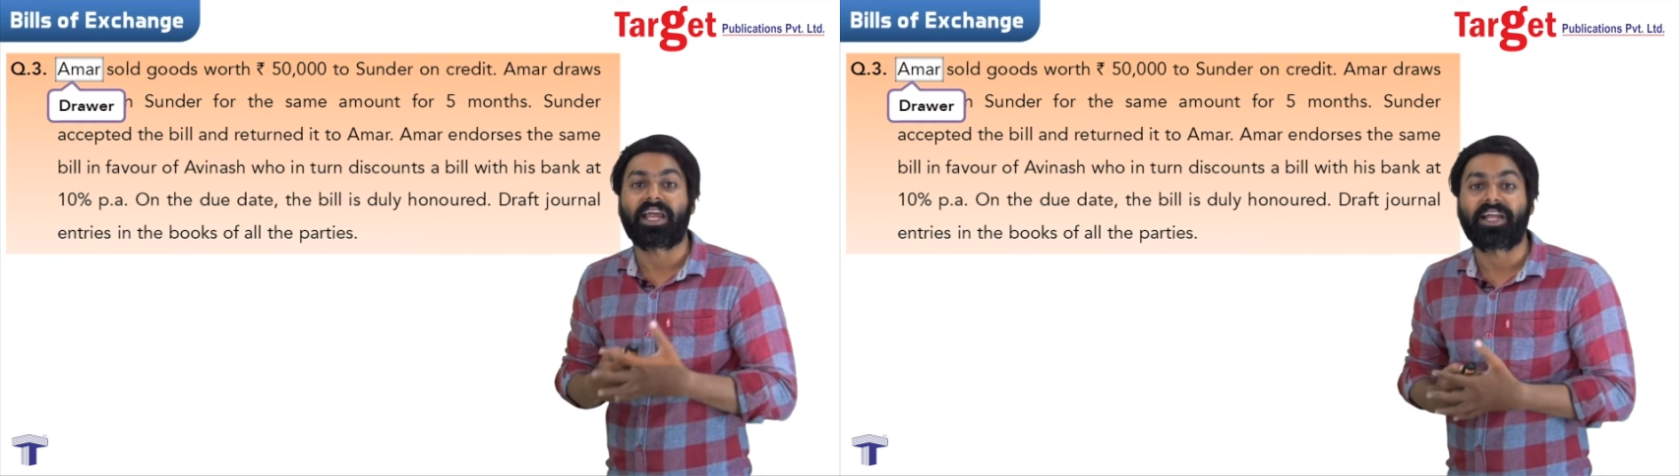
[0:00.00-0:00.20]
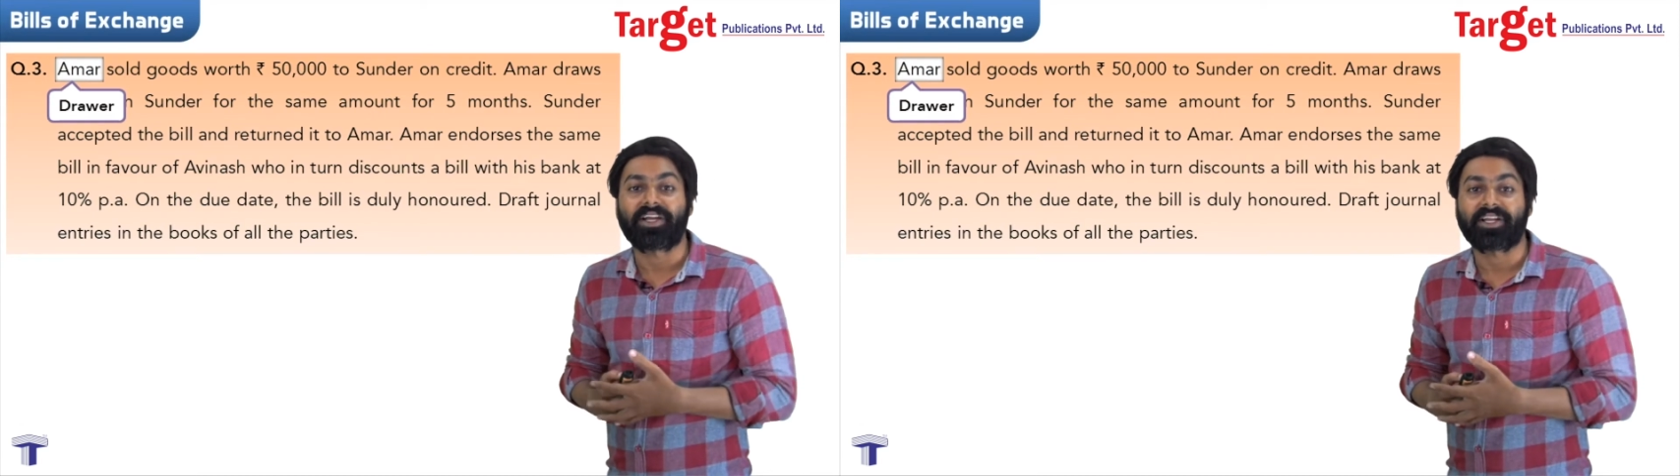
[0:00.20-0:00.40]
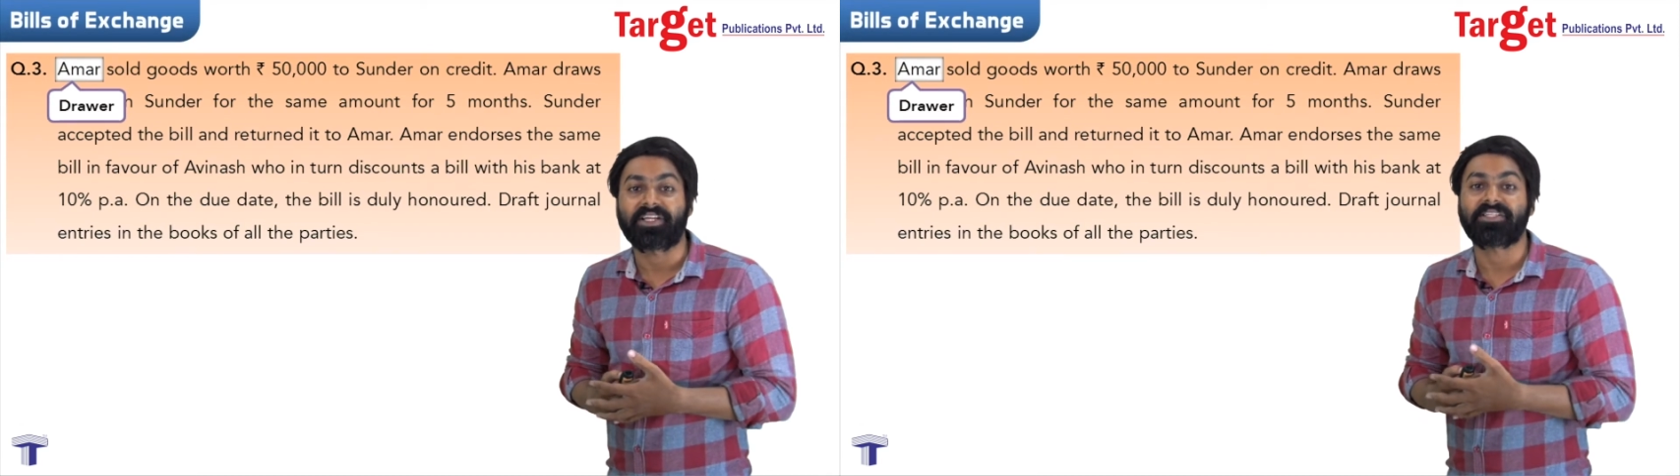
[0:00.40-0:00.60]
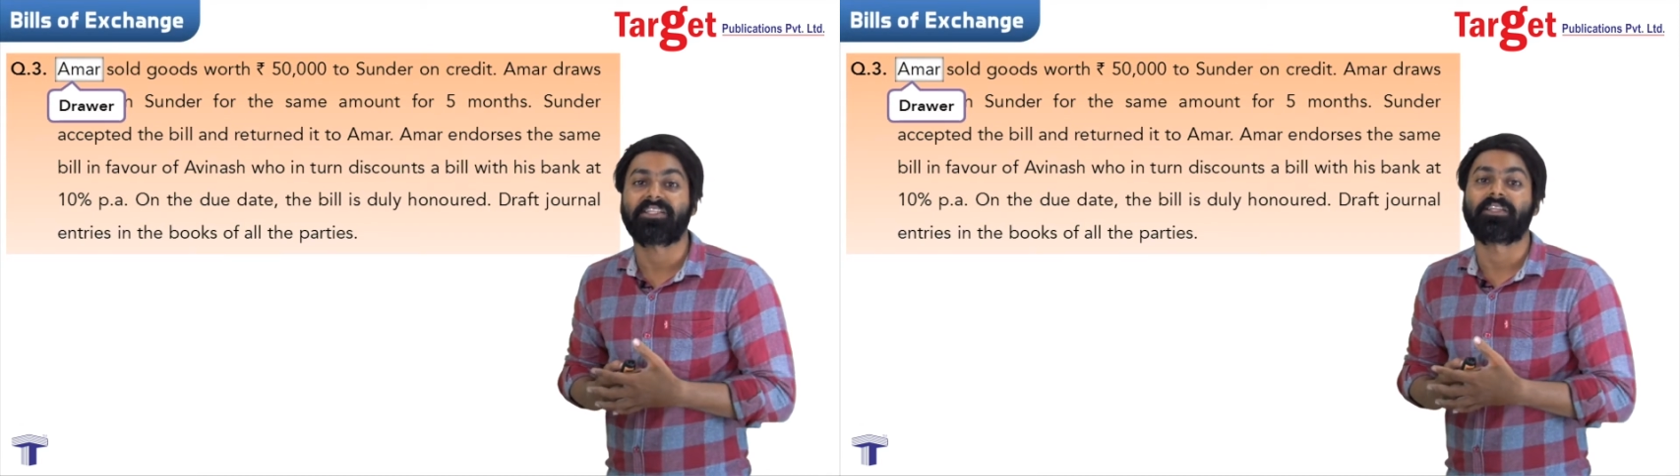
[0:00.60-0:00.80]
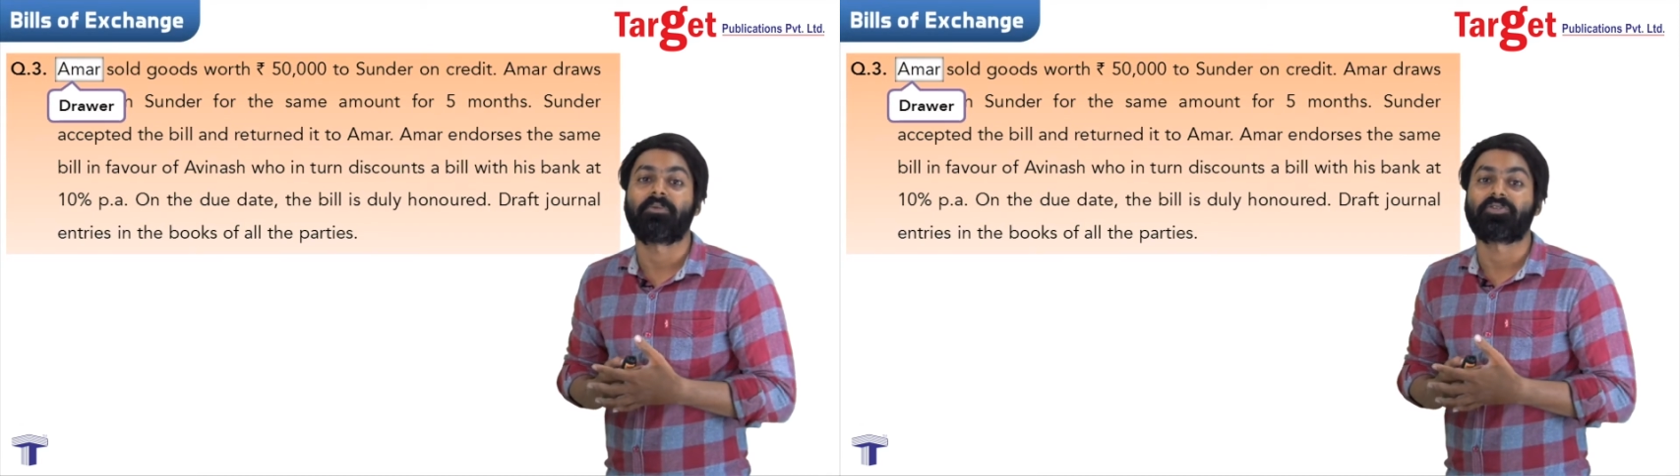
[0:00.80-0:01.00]
entries
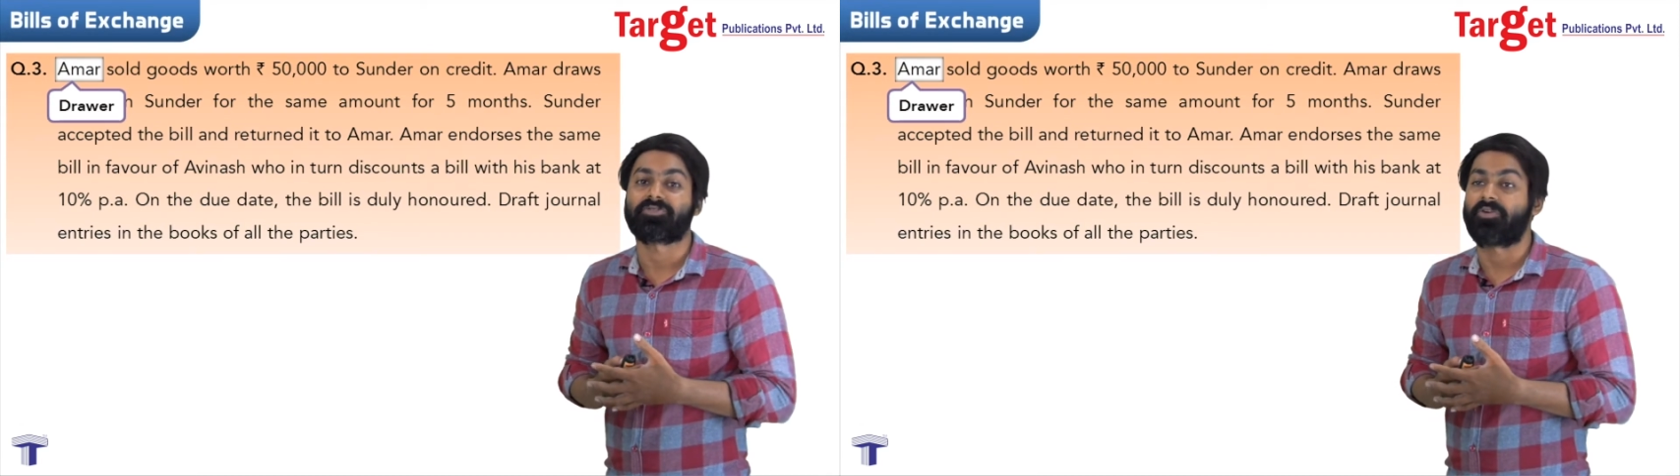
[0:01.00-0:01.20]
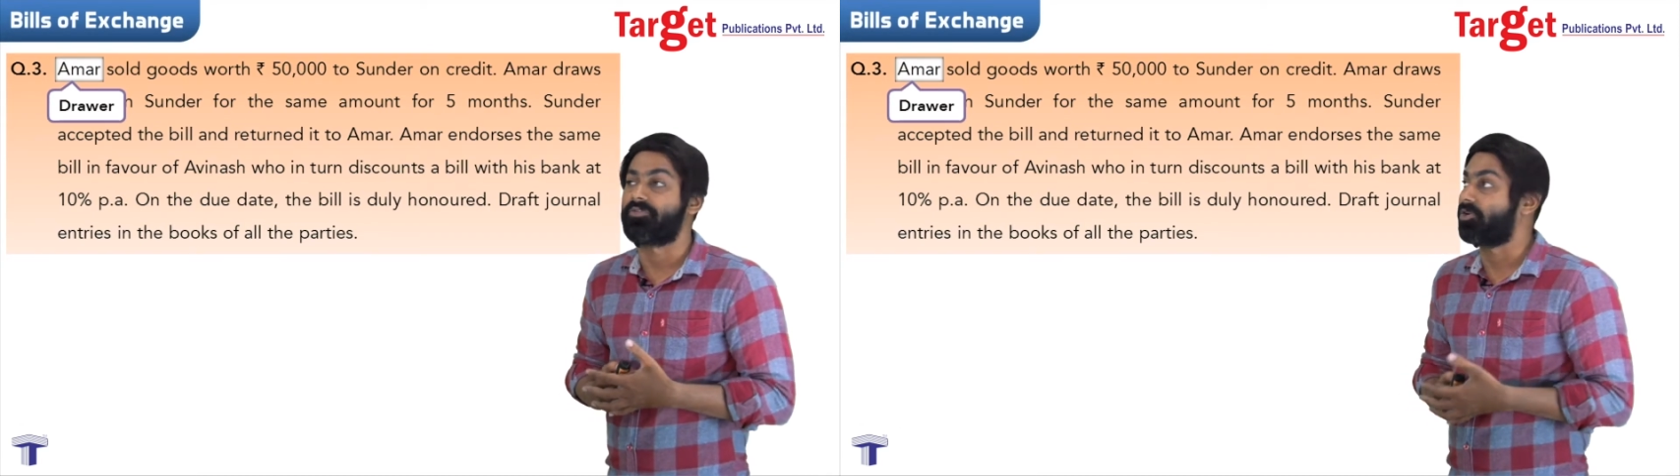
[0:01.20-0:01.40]
in the books of